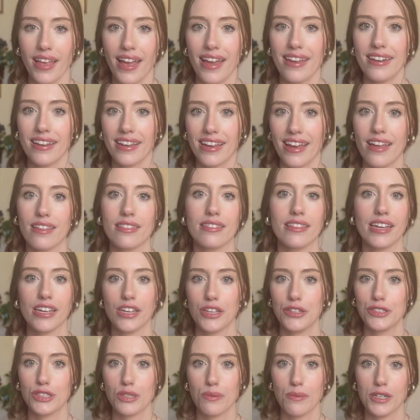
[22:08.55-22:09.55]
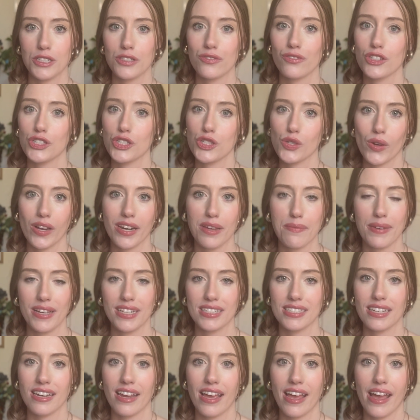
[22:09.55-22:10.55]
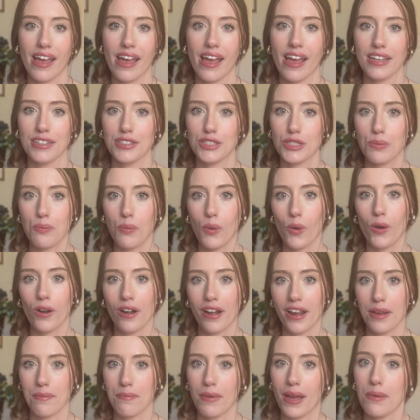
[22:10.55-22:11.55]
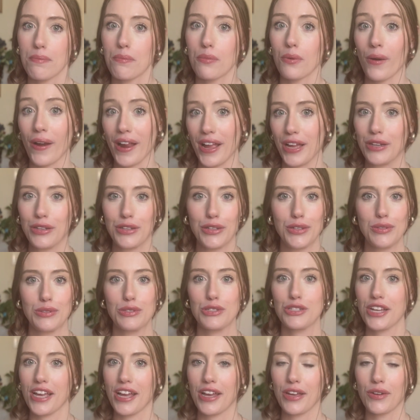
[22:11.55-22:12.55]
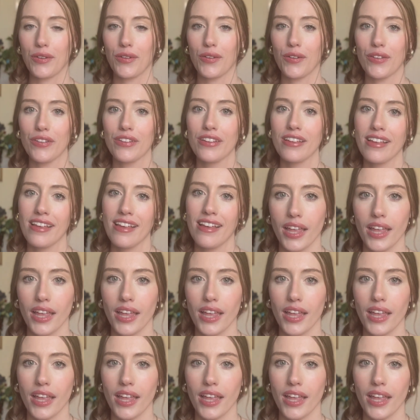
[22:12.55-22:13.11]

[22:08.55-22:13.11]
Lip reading: And again, thank you so much for joining me today and supporting my brand new channel.